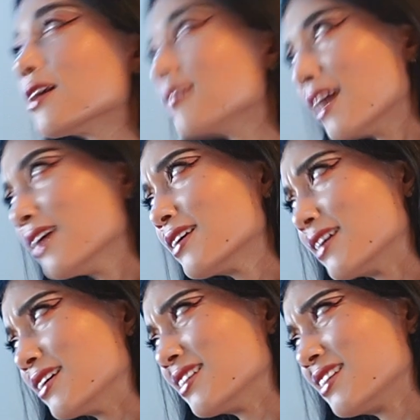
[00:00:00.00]
like
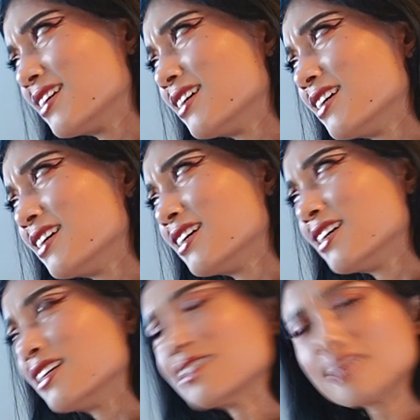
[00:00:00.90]
it.
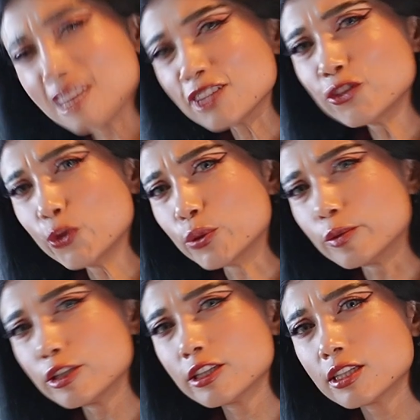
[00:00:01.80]
Is that
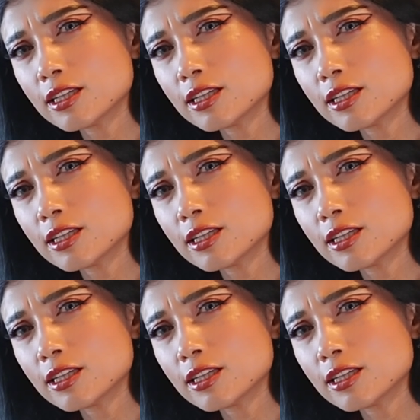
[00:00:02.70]
normal?